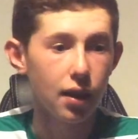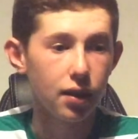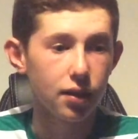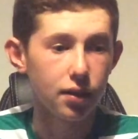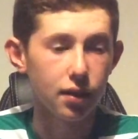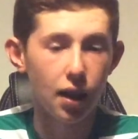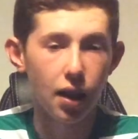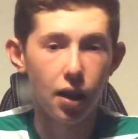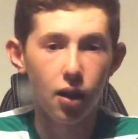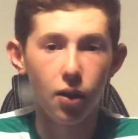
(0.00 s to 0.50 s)

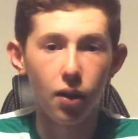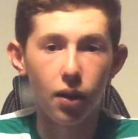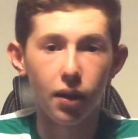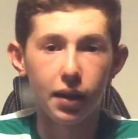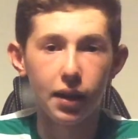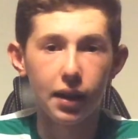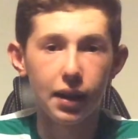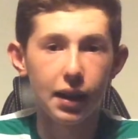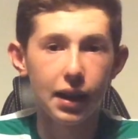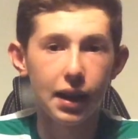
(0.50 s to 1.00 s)
So I
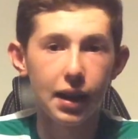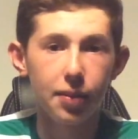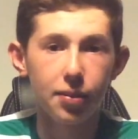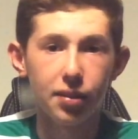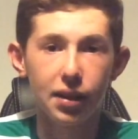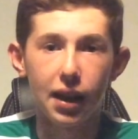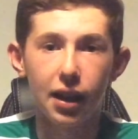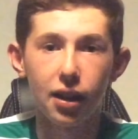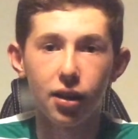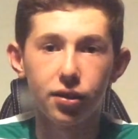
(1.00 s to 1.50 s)
think Liam
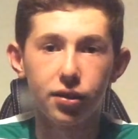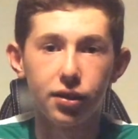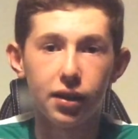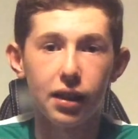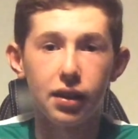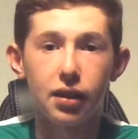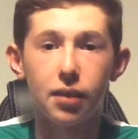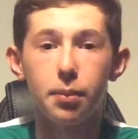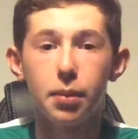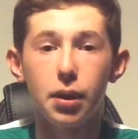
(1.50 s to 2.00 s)
Scales
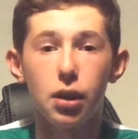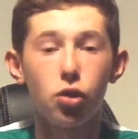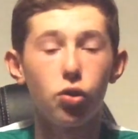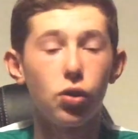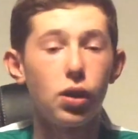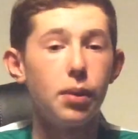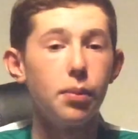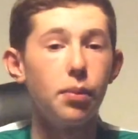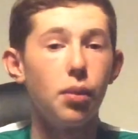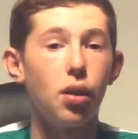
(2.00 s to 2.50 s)
gets a big
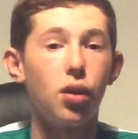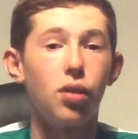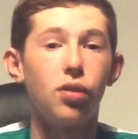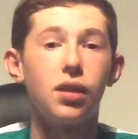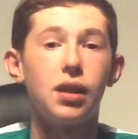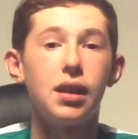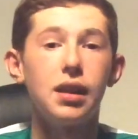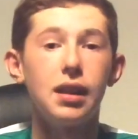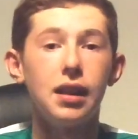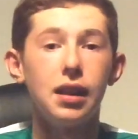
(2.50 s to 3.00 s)
green box
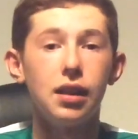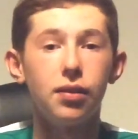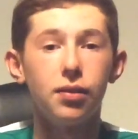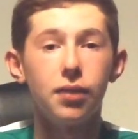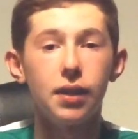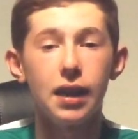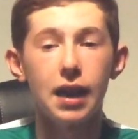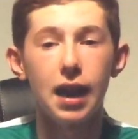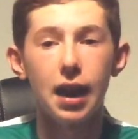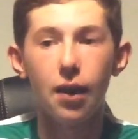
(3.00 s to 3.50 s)
in this
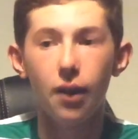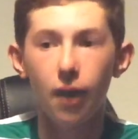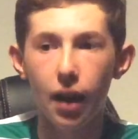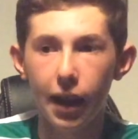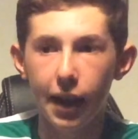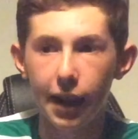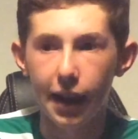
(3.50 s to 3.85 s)
video.